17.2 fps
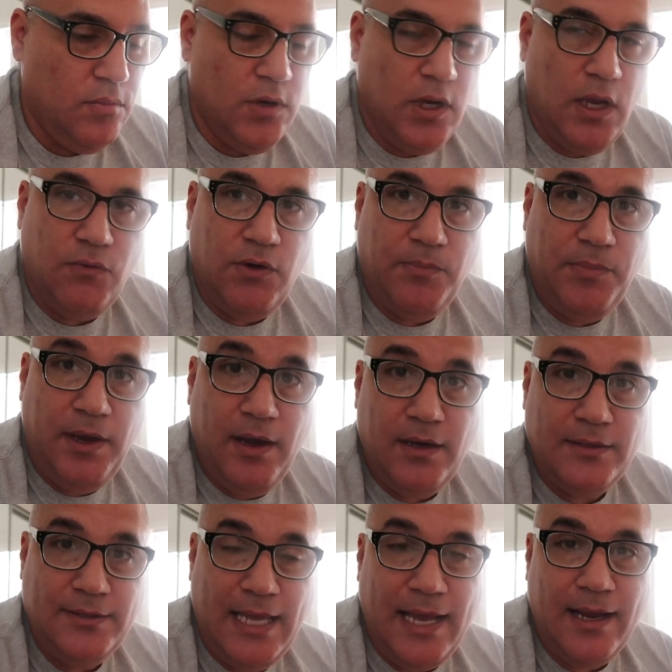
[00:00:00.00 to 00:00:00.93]

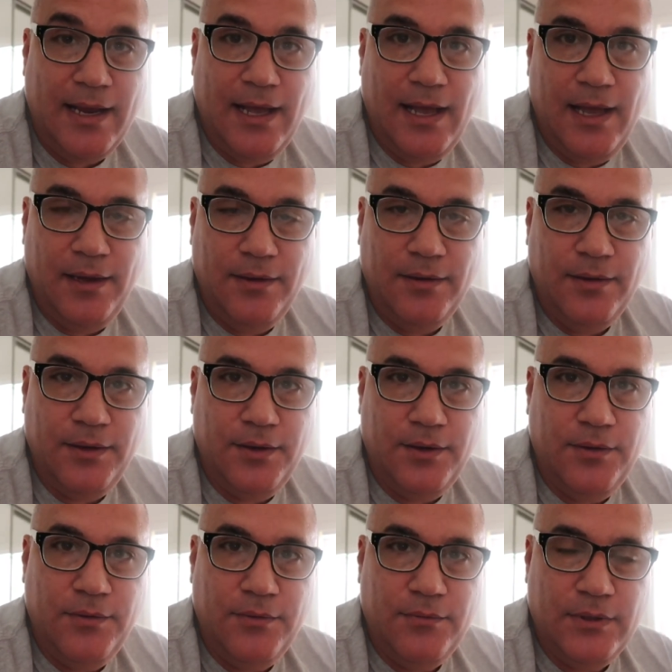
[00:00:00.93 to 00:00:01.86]
repair tech guy,
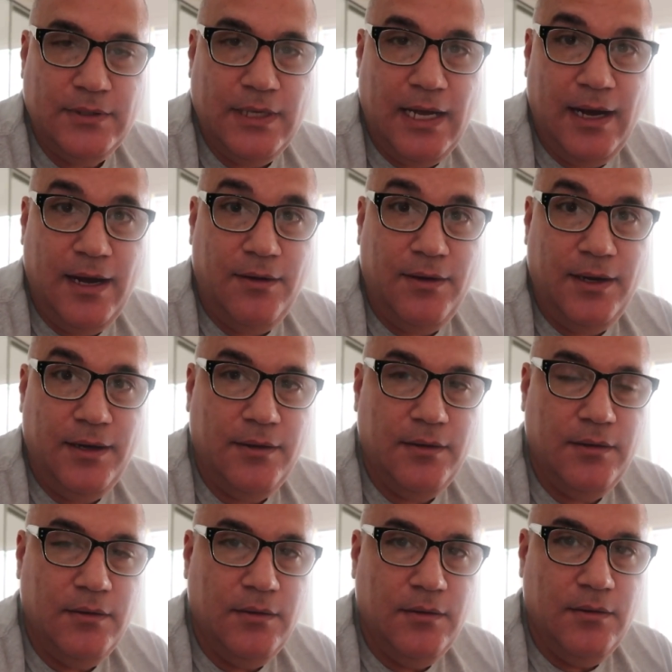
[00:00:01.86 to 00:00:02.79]

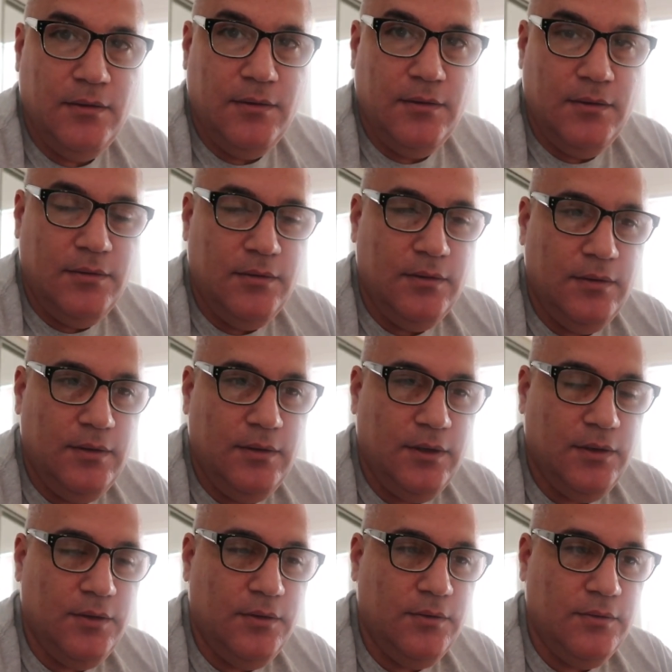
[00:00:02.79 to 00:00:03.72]
retiring,
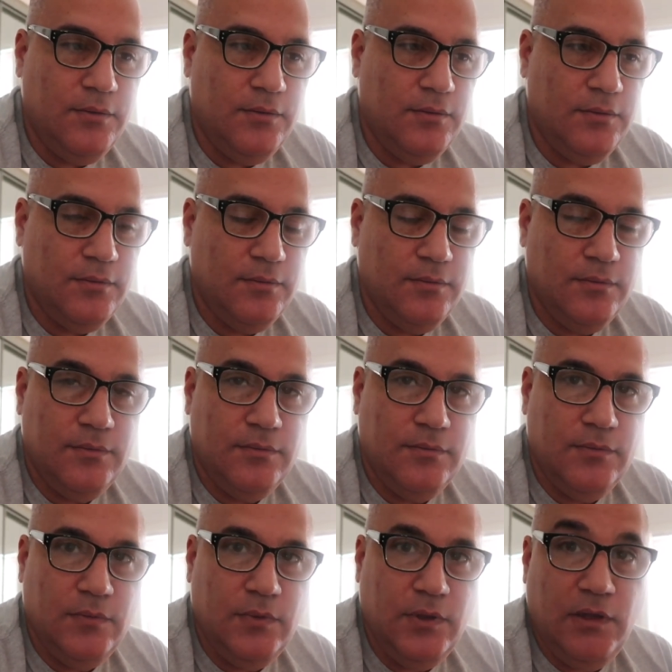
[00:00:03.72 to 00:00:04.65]
in
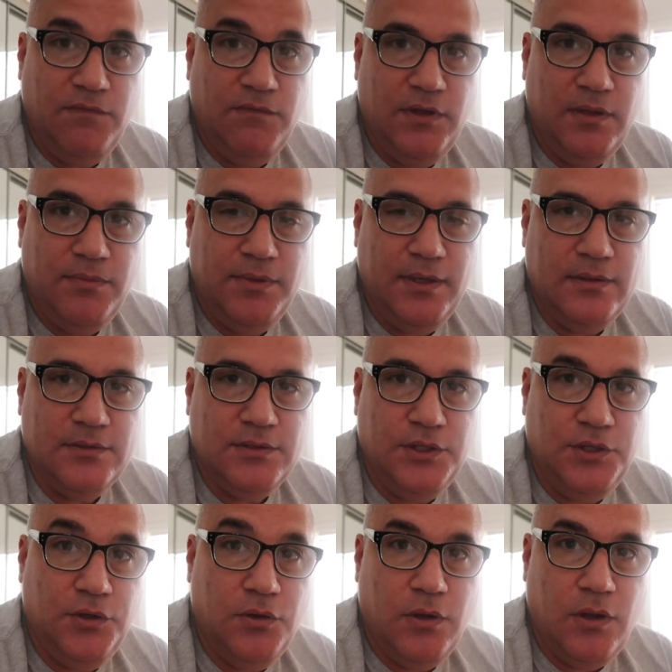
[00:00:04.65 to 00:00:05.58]
the Philippines,
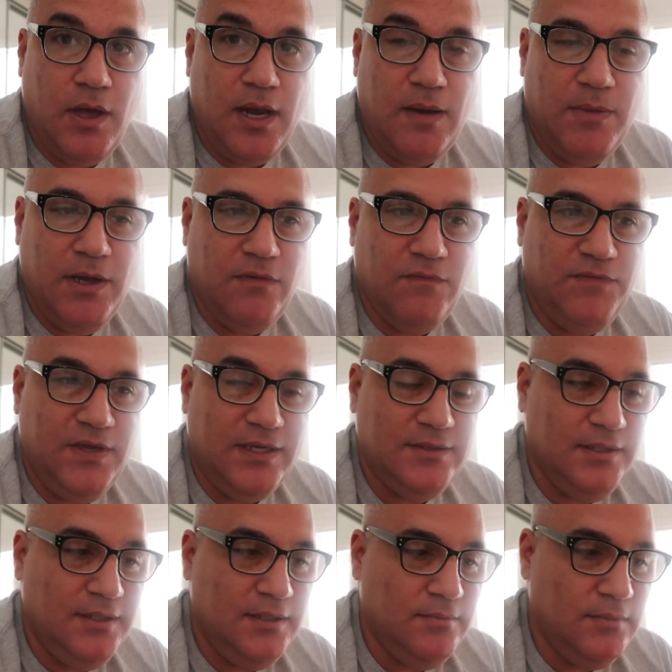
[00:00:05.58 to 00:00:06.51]
and a lot about
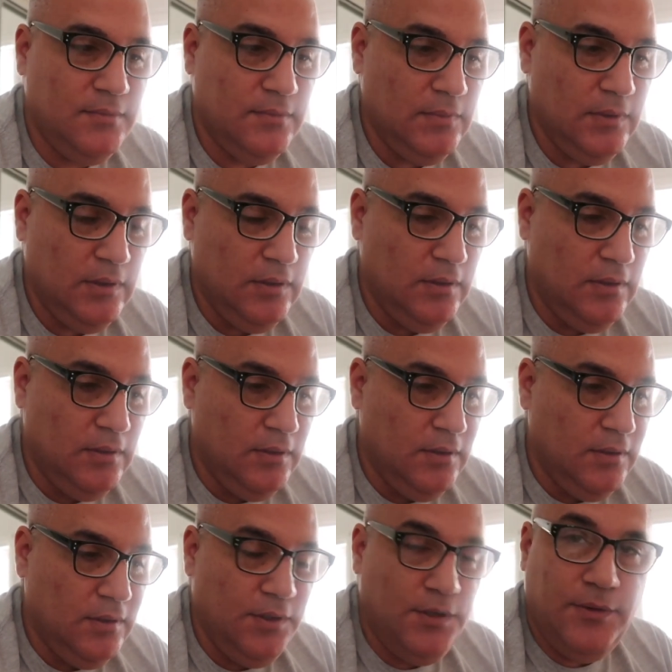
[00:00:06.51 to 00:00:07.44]
fixing,
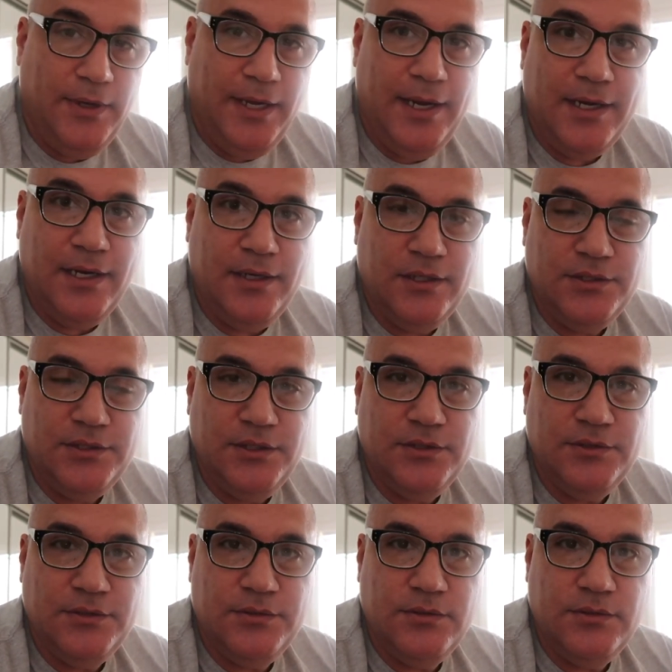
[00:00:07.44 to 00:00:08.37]
air
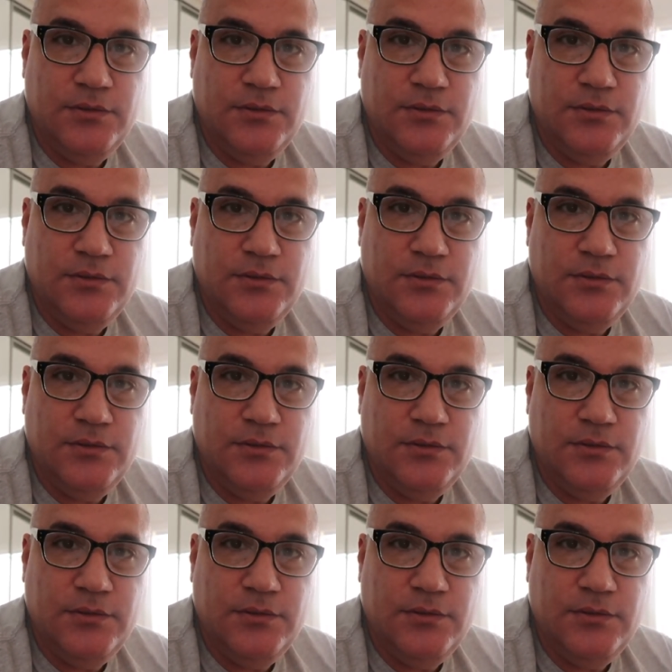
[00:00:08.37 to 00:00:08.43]
conditioners.